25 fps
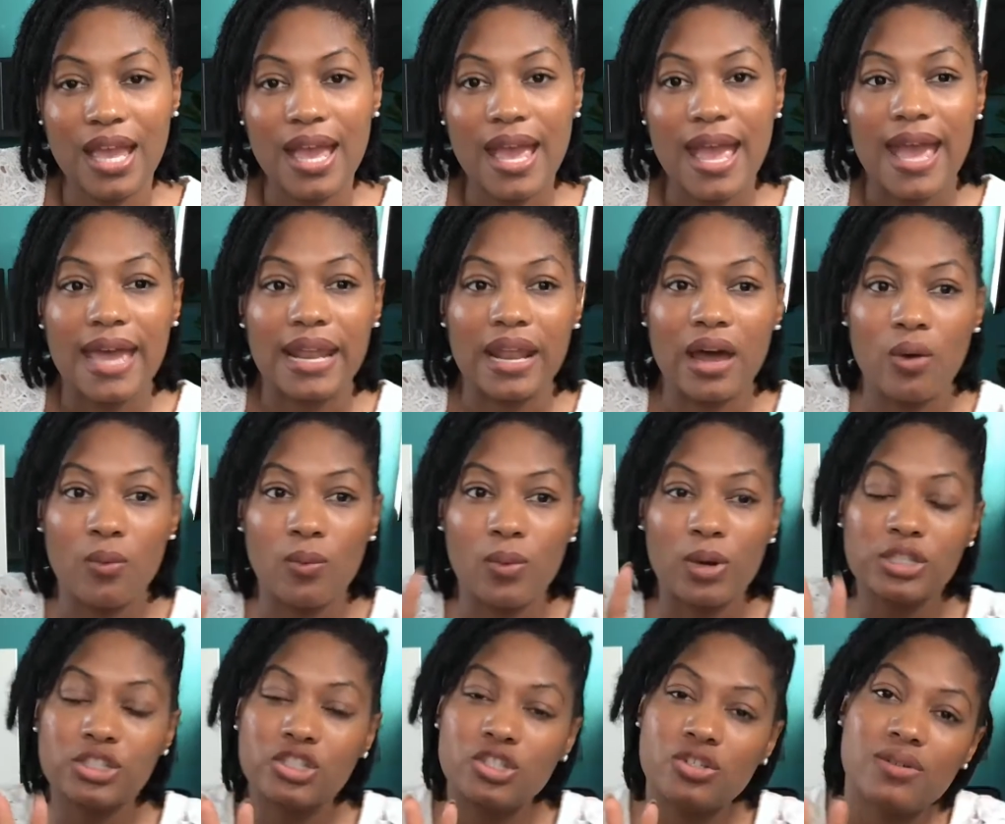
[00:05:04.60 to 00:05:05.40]
And I
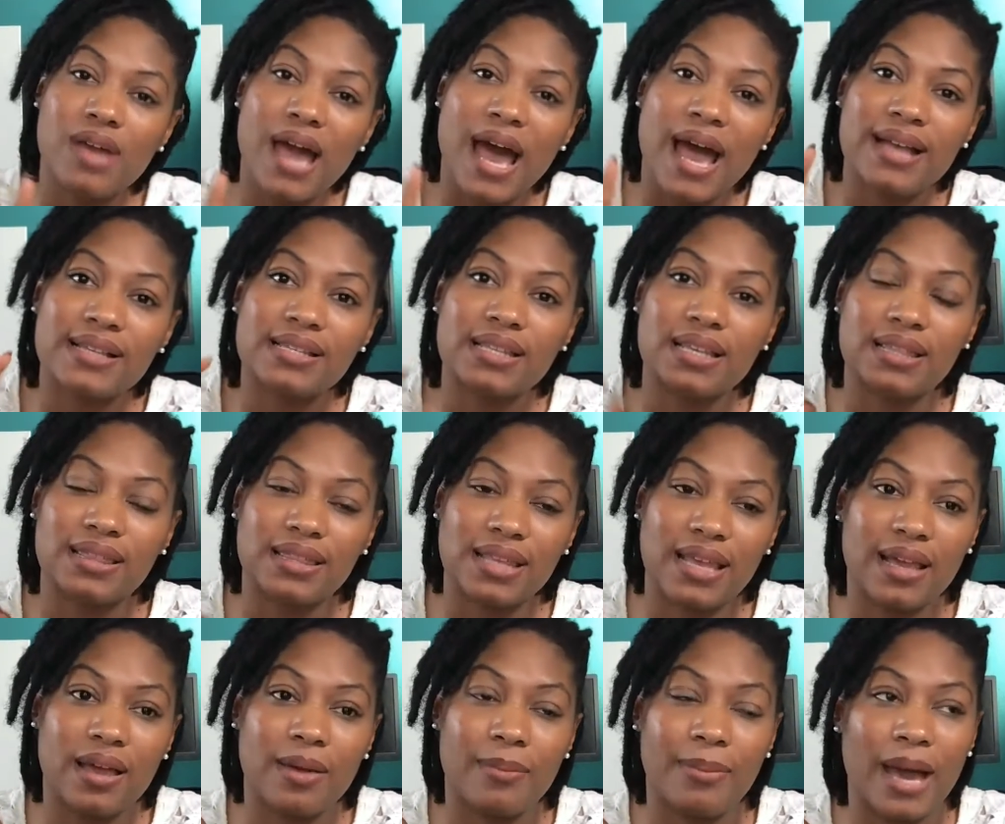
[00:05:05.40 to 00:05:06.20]
want you guys to
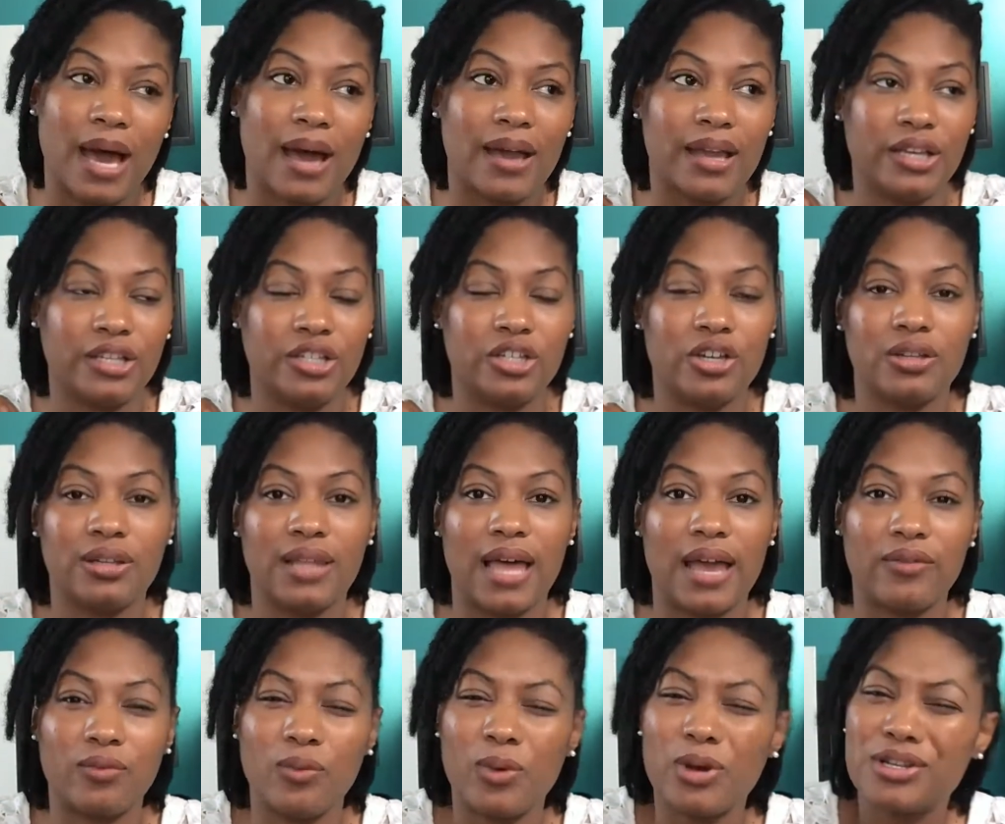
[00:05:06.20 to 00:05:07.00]
think about in your
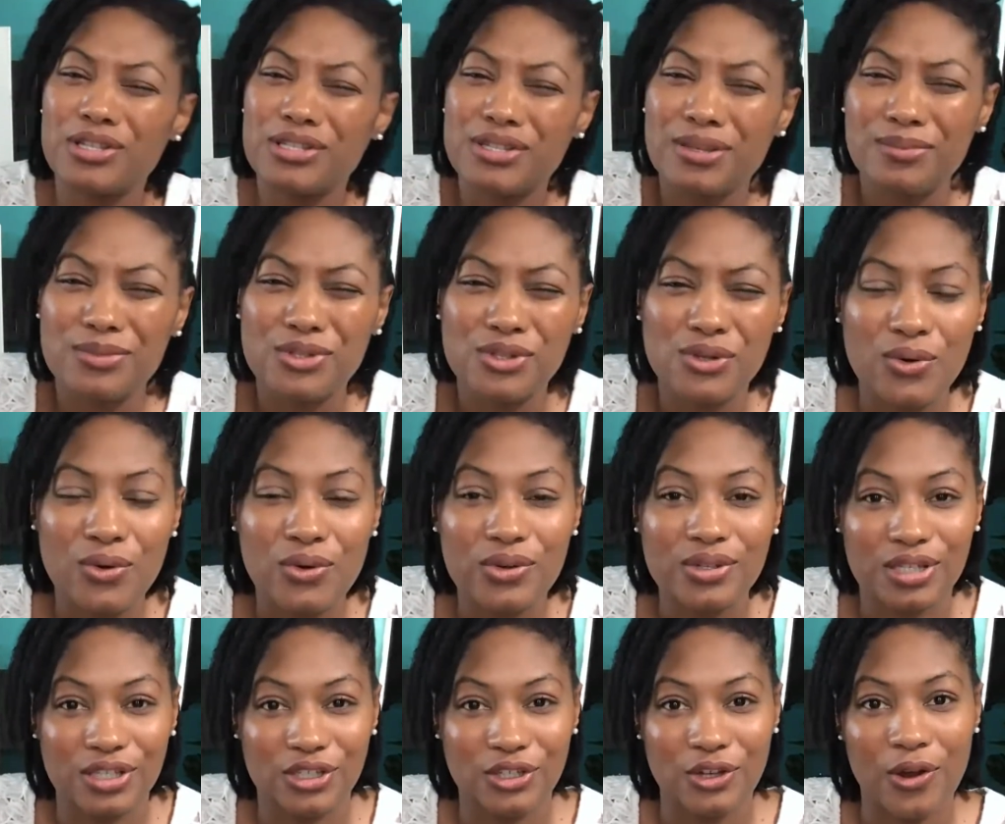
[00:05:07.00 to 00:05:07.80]
life, what are some
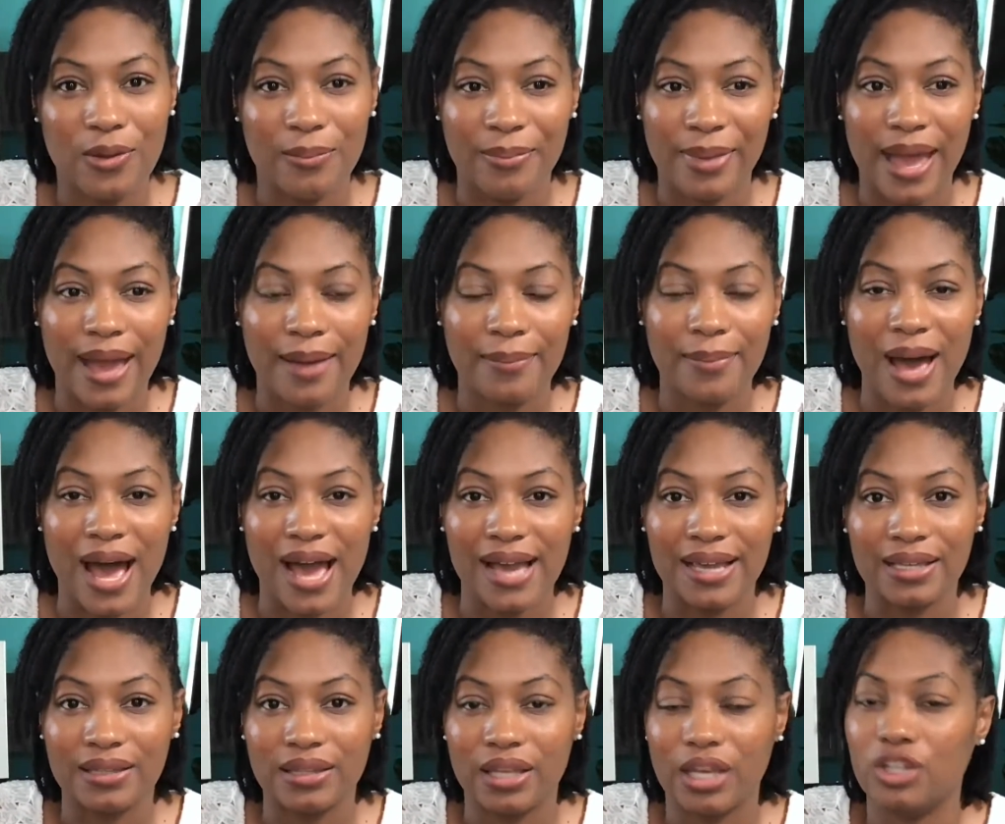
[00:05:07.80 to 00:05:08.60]
tools in your back
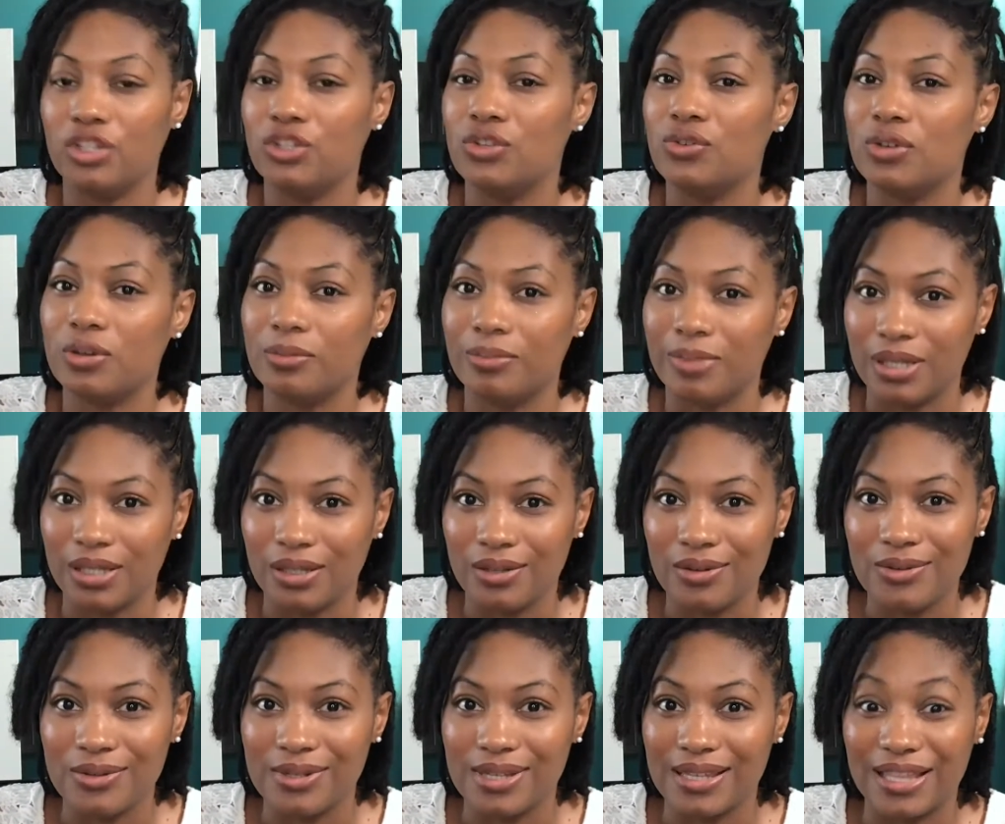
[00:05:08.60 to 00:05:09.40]
pocket that you could be
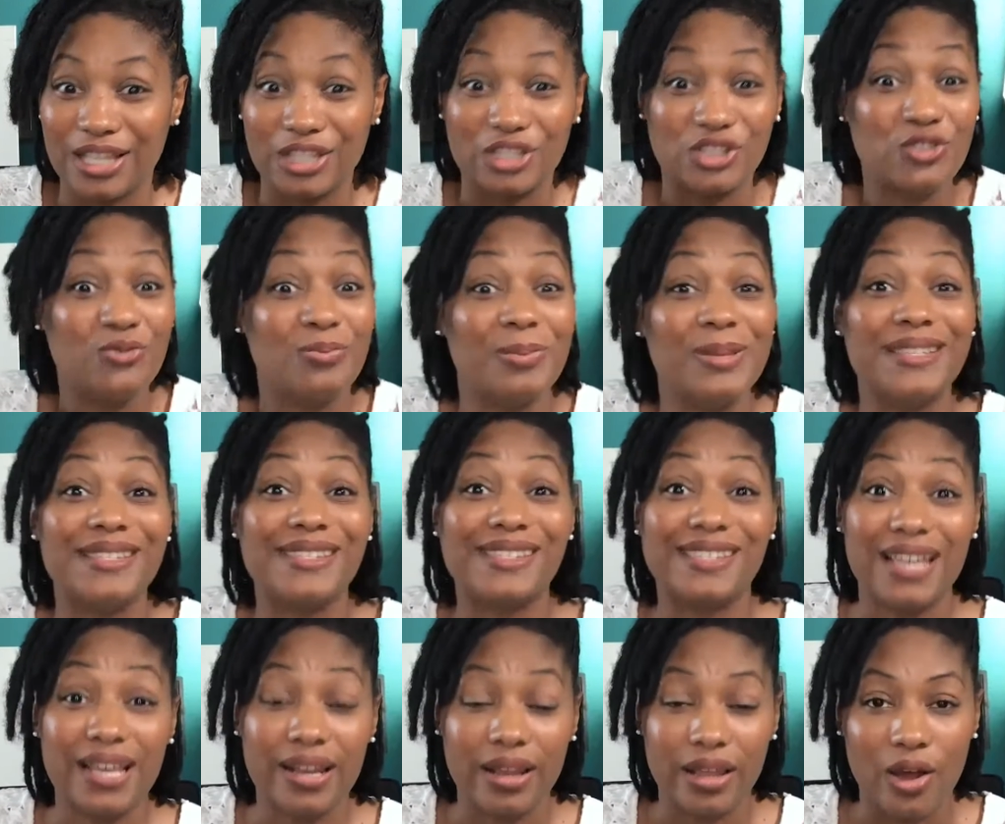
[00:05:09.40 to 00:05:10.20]
using that you've been
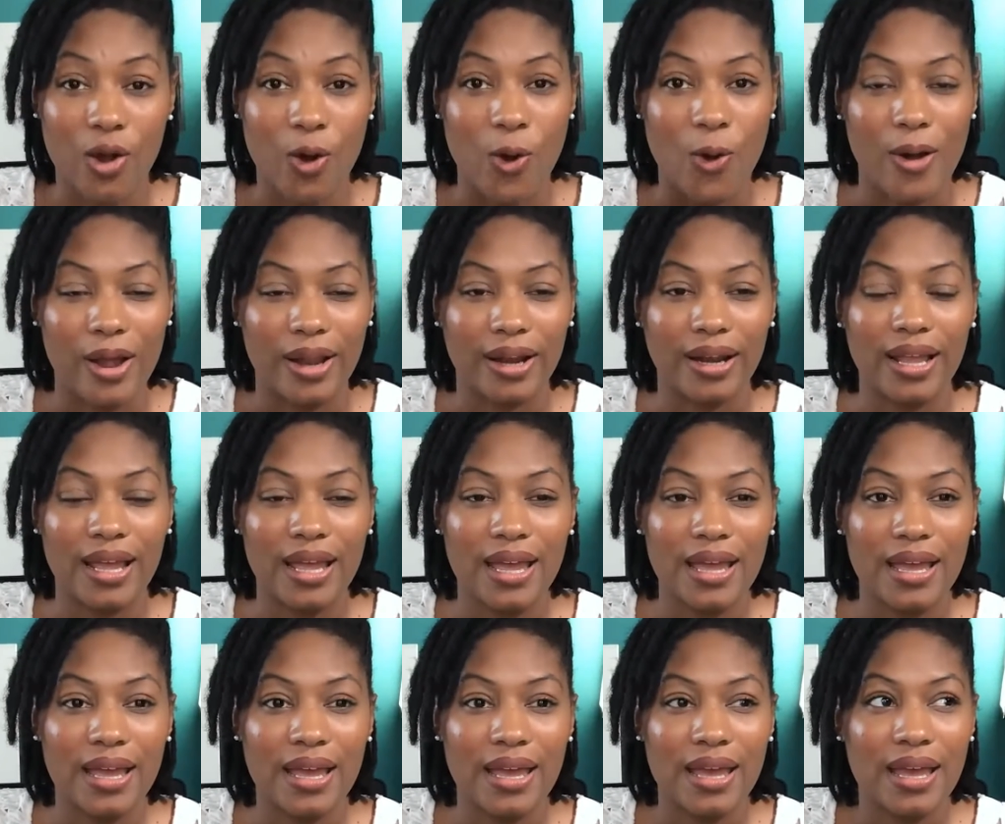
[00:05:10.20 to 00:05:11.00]
sitting on
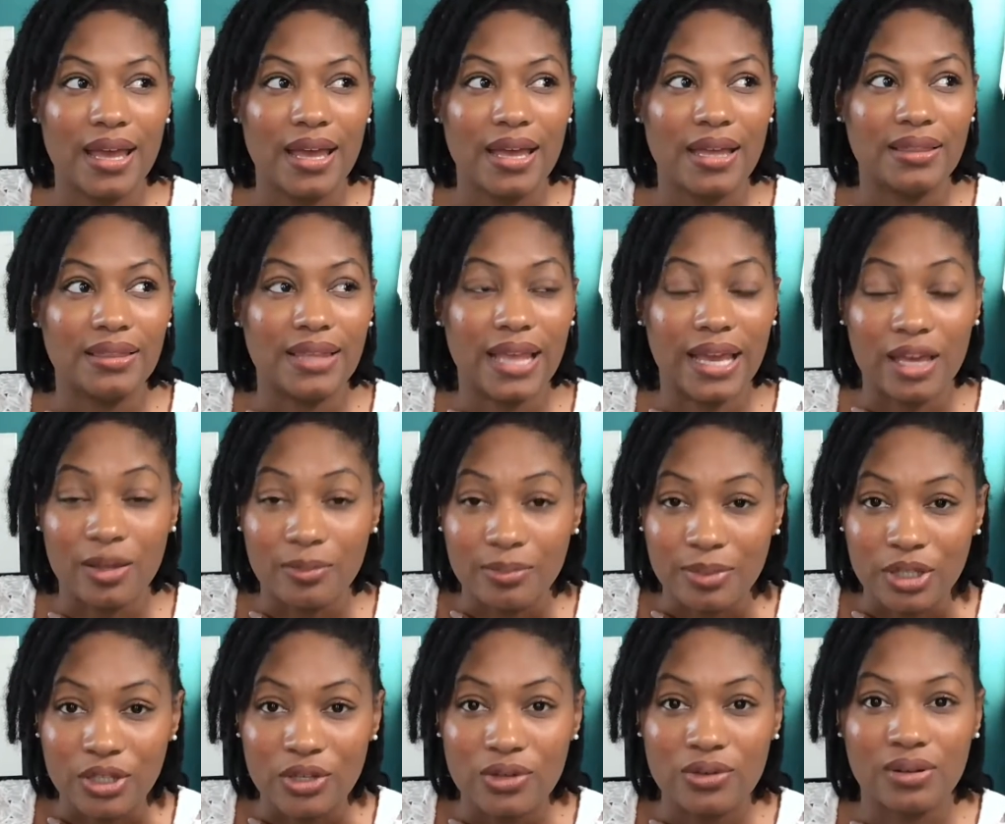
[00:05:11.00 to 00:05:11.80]
that could
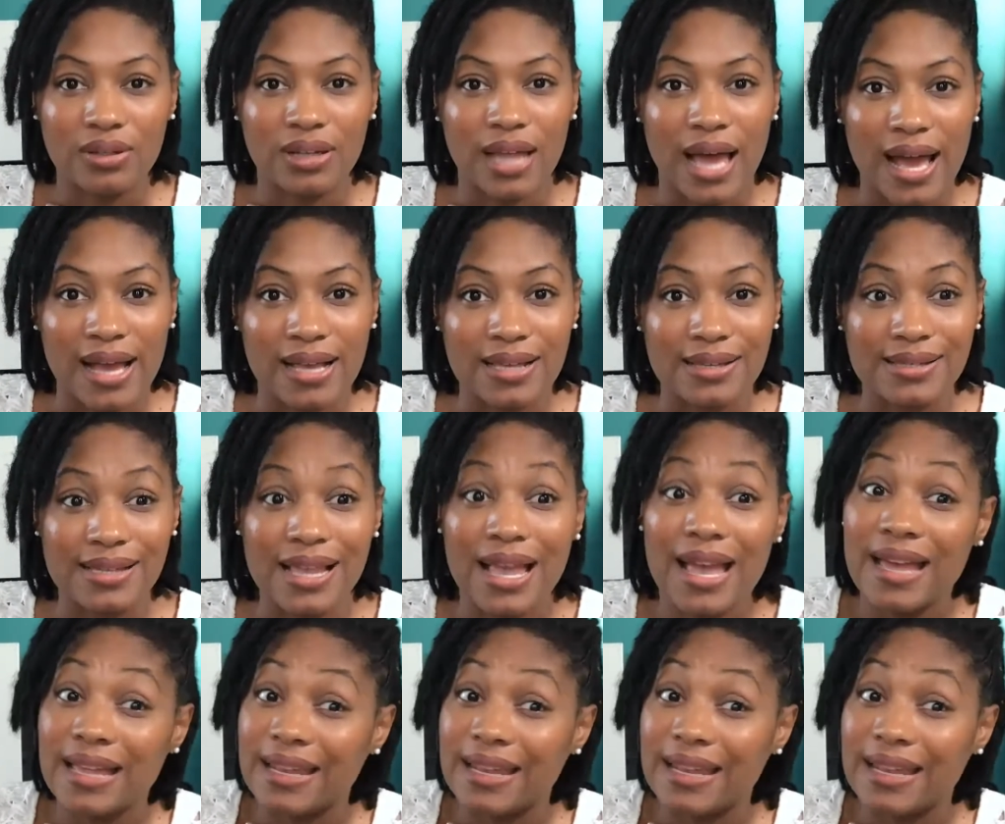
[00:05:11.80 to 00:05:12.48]
be utilized?